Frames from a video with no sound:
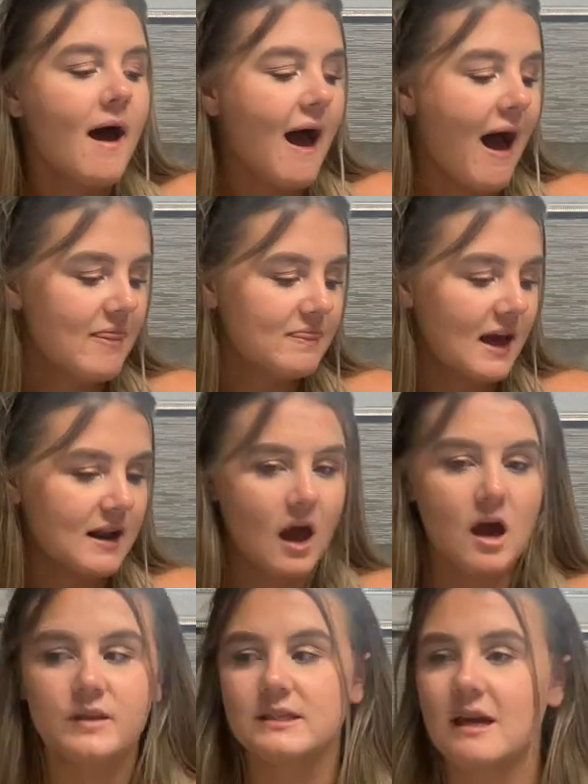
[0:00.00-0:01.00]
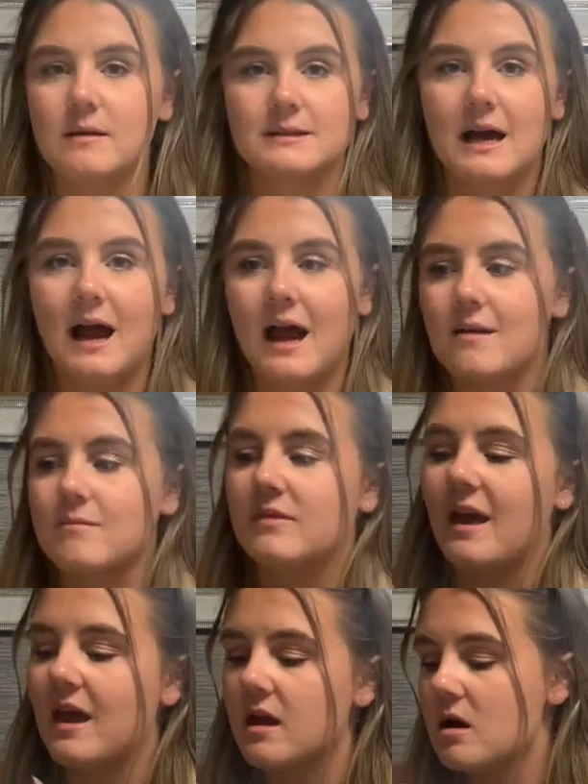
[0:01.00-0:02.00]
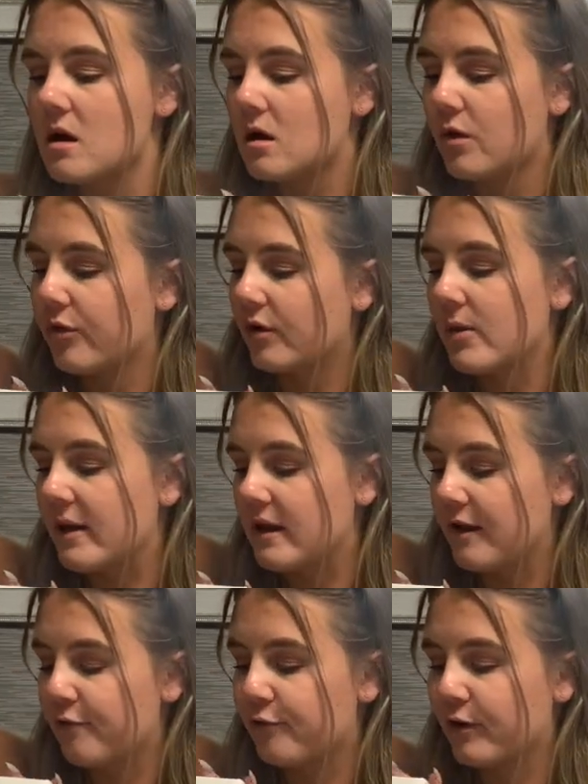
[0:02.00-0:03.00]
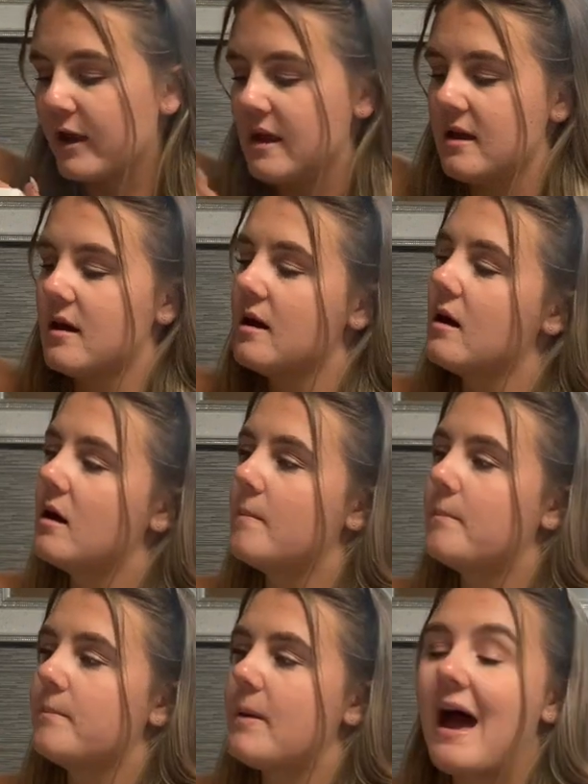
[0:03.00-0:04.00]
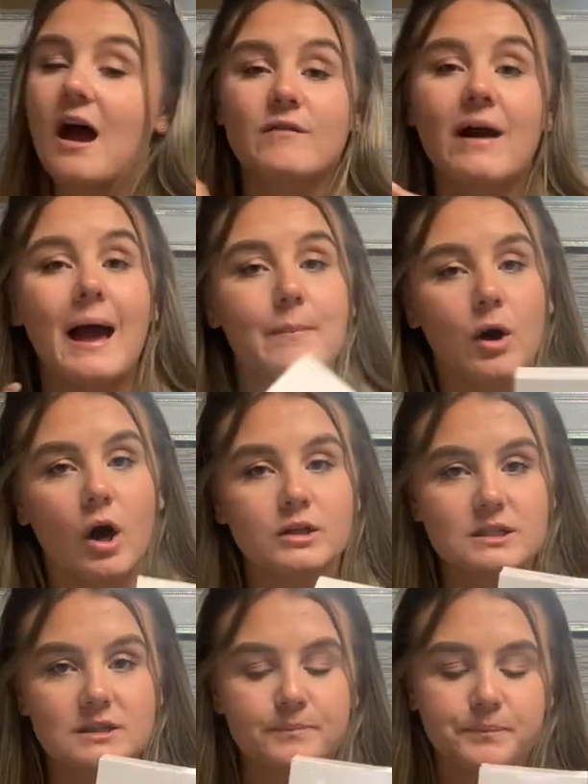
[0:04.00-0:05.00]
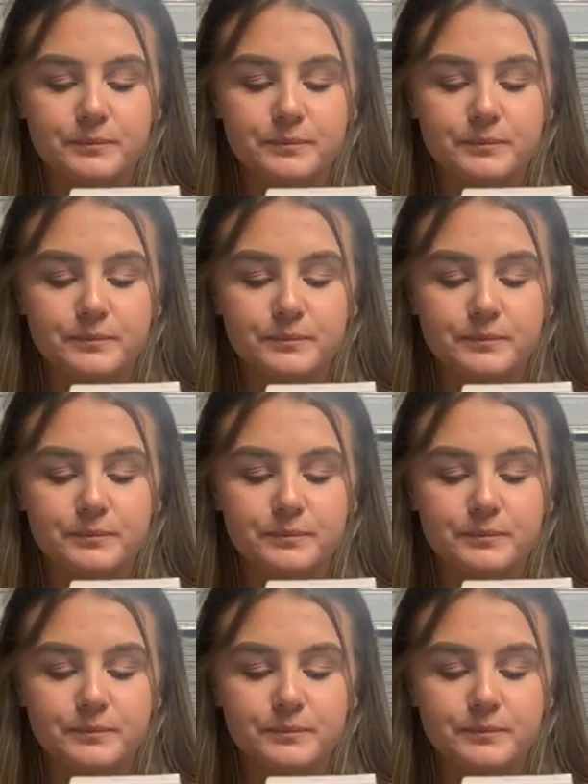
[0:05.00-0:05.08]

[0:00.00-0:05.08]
And then at the same time, they throw in a free pair of AirPods.